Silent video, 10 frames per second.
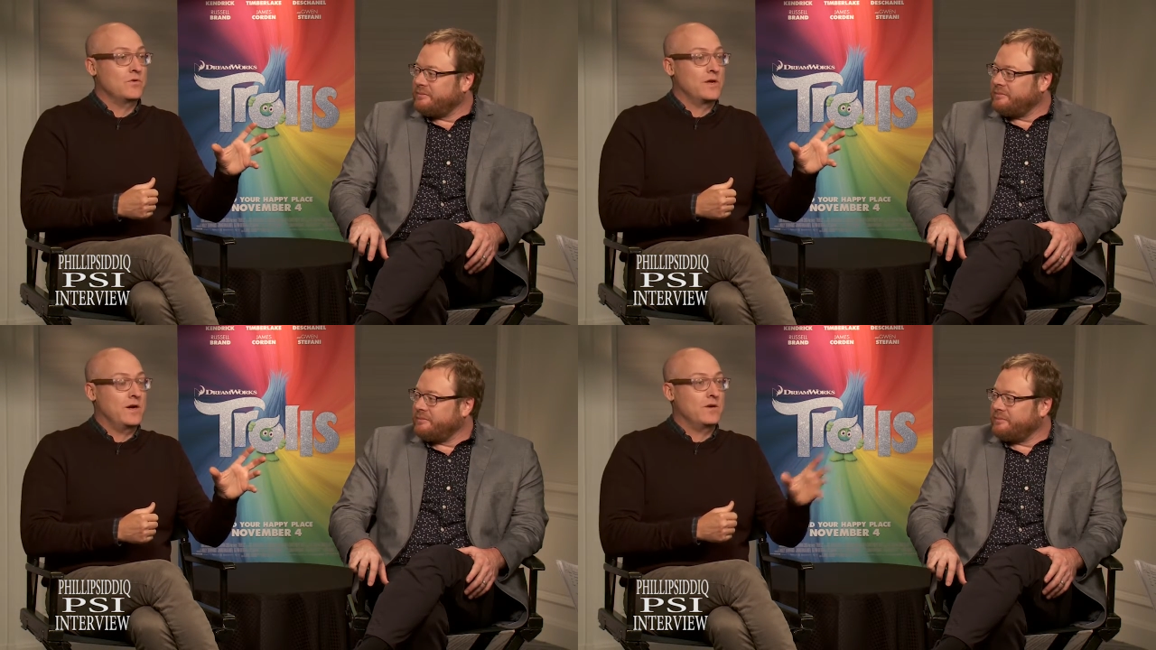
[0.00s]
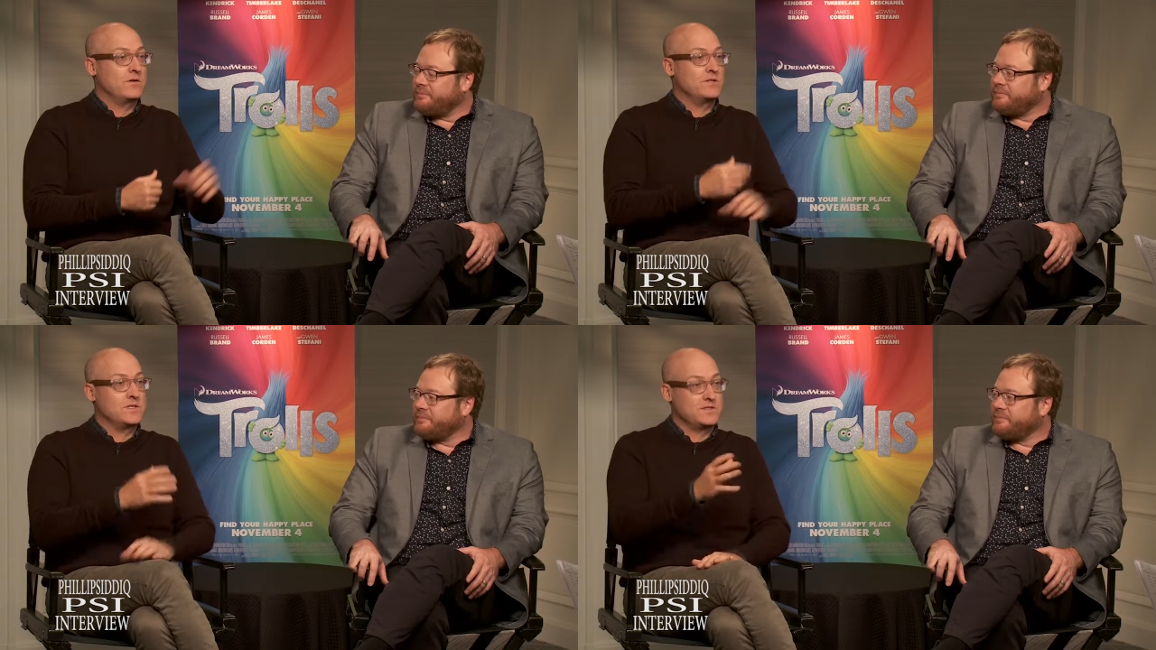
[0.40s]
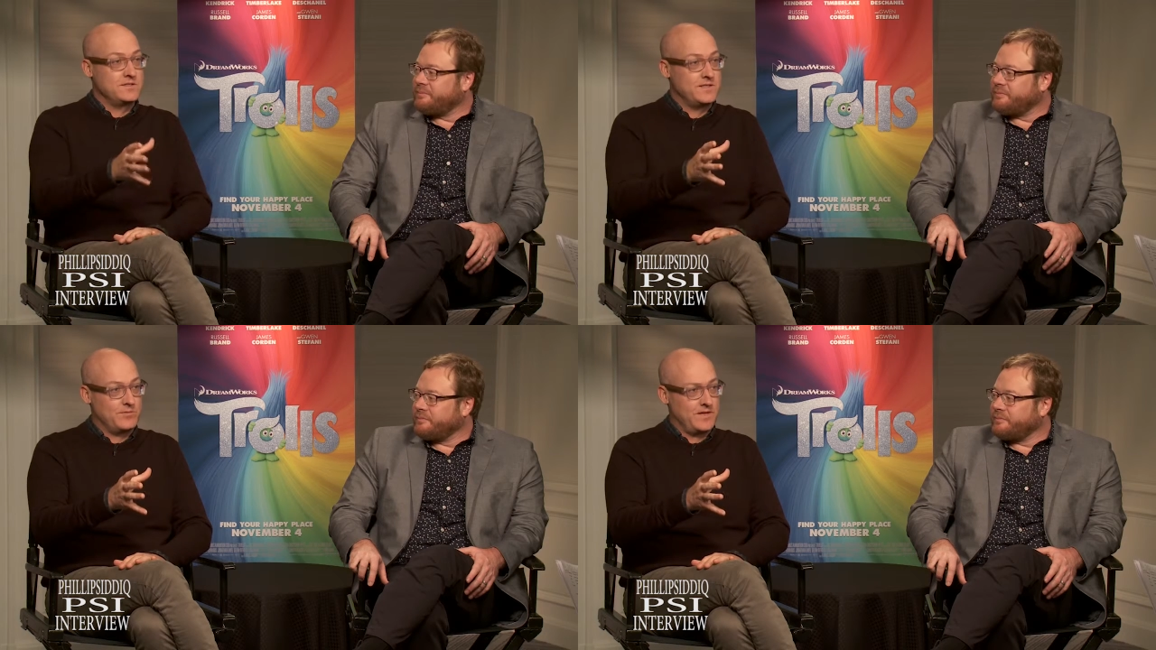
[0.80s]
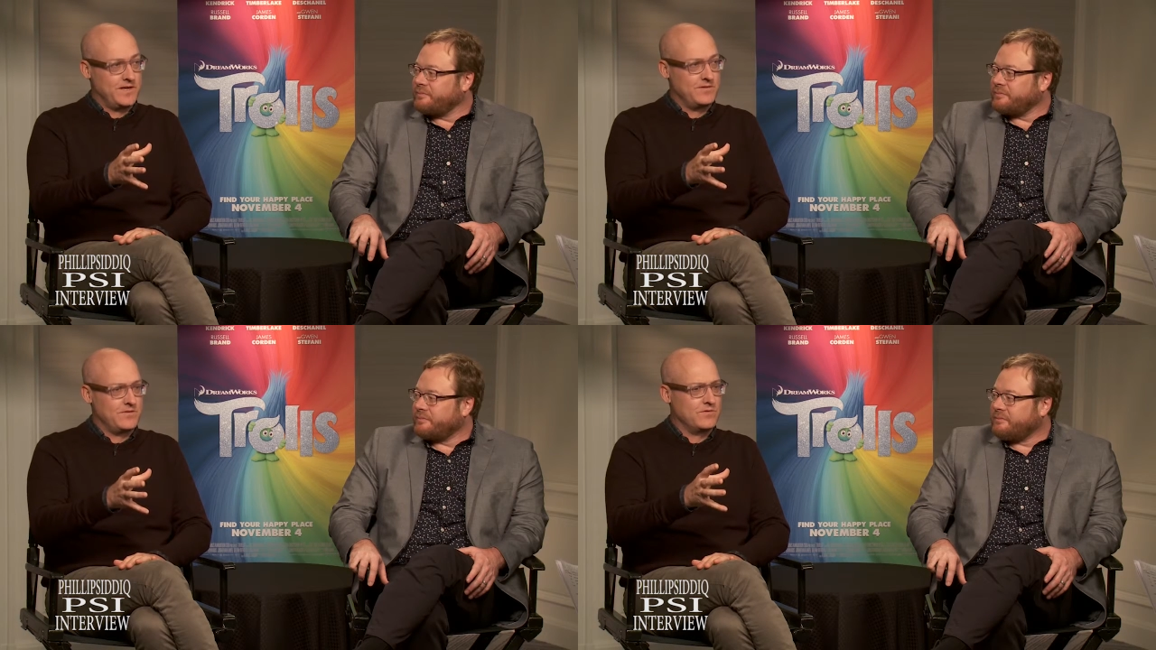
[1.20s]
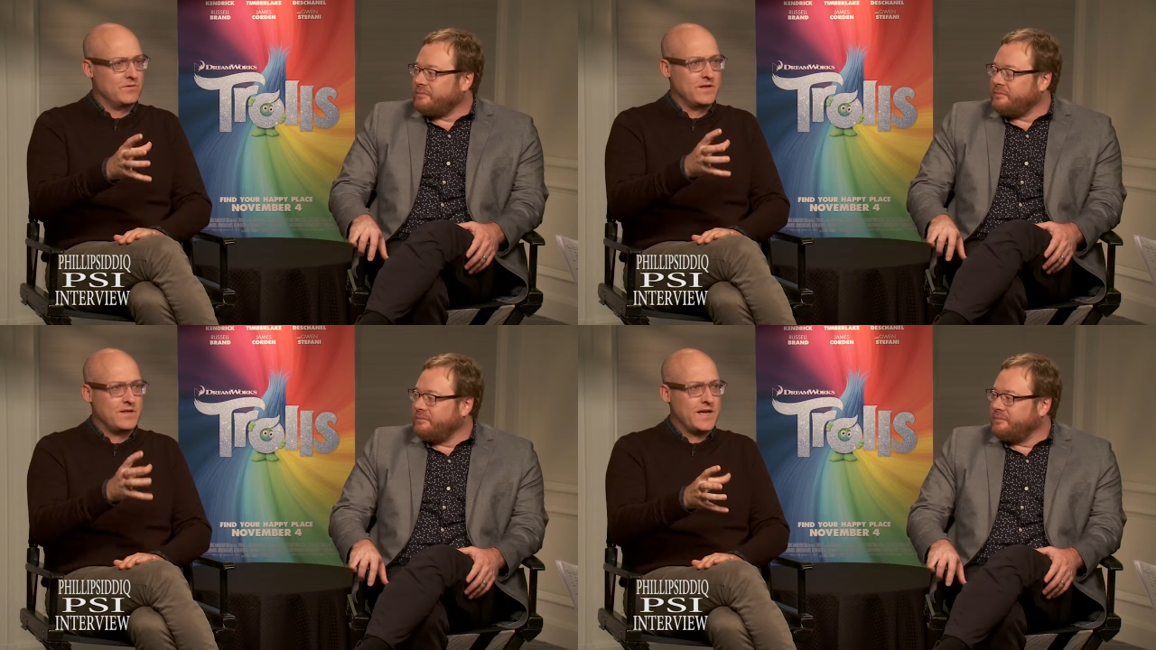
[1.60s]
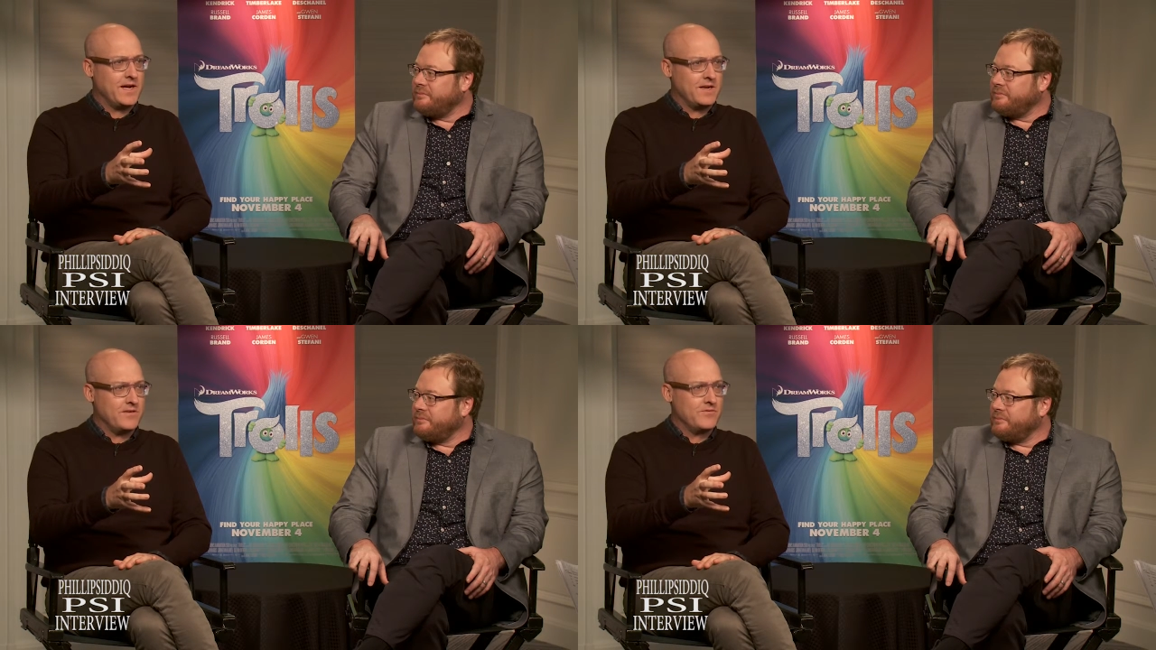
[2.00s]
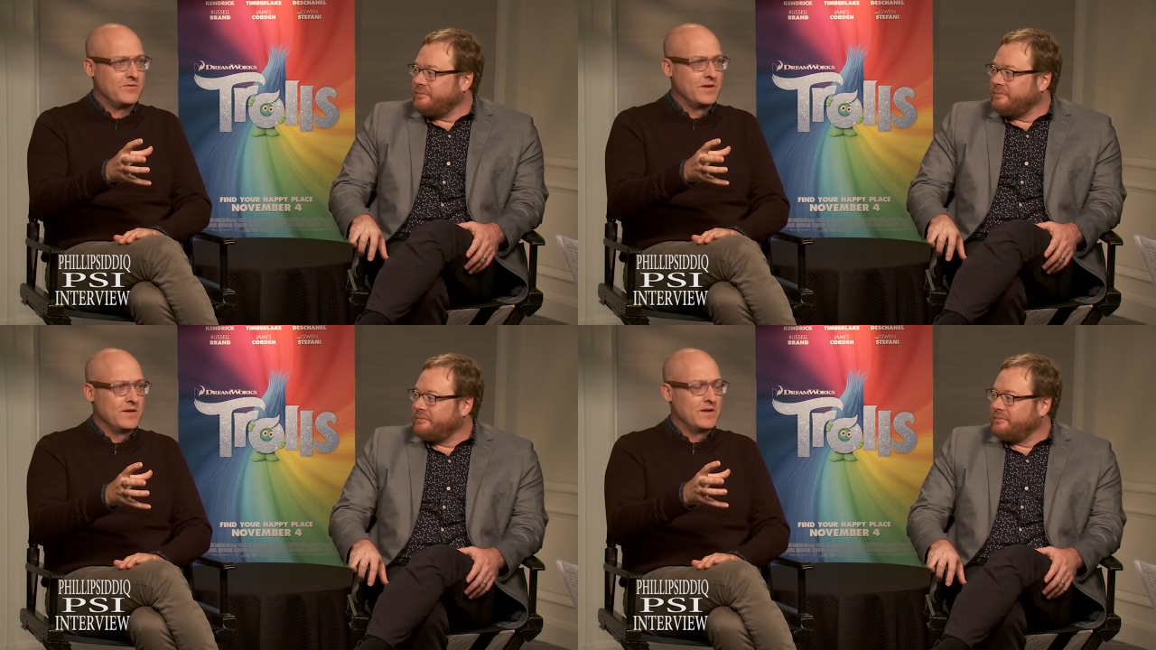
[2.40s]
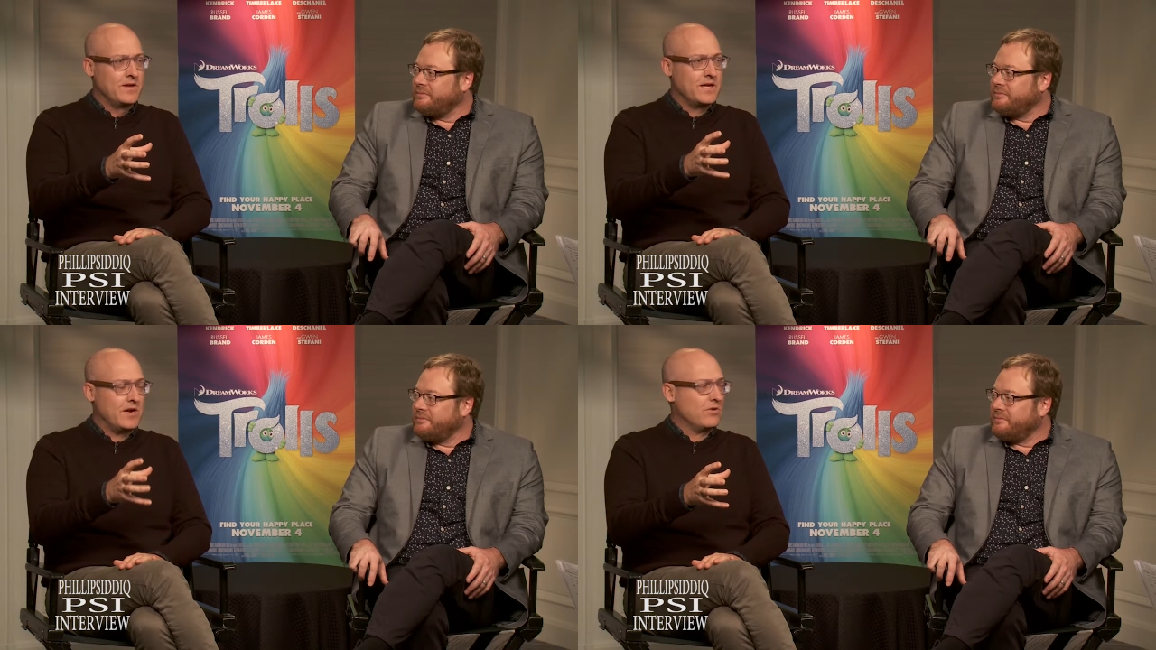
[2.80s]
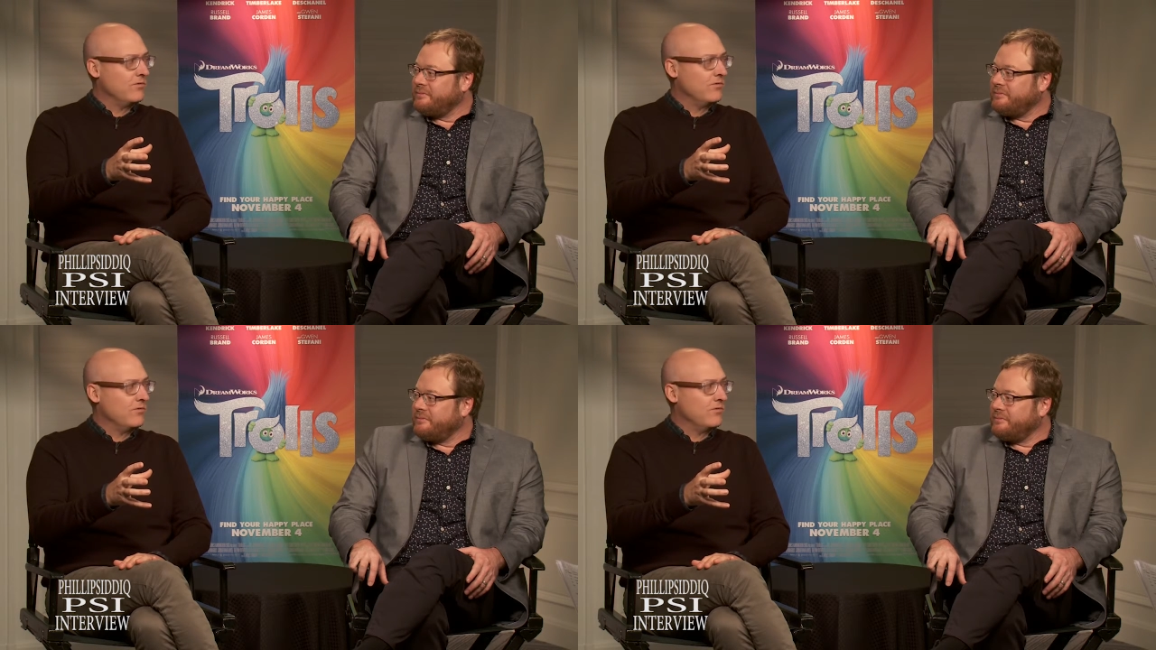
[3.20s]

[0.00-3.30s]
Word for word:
Speaker 1: character and Justin Timberlake as this really negative character.